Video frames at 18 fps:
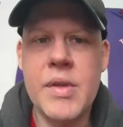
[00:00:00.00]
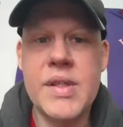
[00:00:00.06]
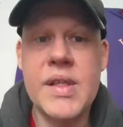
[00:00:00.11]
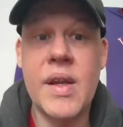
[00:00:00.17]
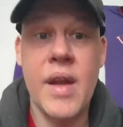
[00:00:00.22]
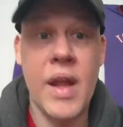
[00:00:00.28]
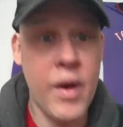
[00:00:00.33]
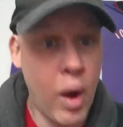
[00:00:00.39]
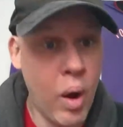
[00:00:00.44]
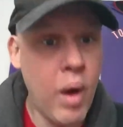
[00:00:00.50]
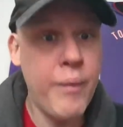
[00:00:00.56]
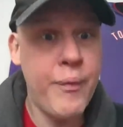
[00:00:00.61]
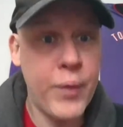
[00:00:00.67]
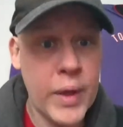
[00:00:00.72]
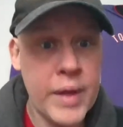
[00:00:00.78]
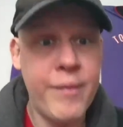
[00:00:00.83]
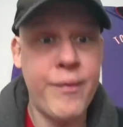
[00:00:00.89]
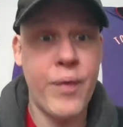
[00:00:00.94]
he said, and
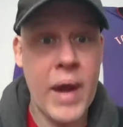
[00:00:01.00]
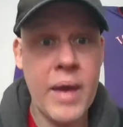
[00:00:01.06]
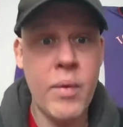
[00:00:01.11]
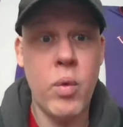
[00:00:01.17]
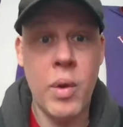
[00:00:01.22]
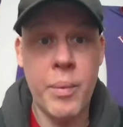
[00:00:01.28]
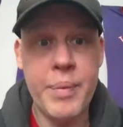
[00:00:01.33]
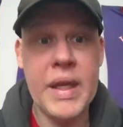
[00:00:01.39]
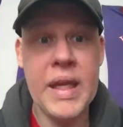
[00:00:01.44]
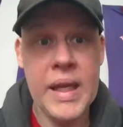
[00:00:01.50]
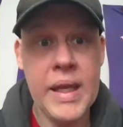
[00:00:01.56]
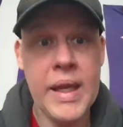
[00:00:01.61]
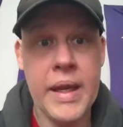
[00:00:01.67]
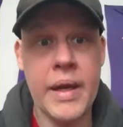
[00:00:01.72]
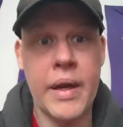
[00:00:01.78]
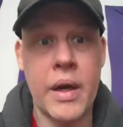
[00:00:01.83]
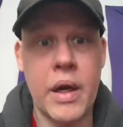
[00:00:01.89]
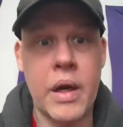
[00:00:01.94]
hopefully Fred will be
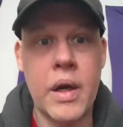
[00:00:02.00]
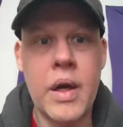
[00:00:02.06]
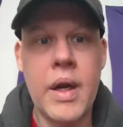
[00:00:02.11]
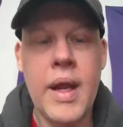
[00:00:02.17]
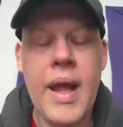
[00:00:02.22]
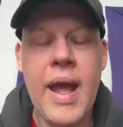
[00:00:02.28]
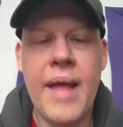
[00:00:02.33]
here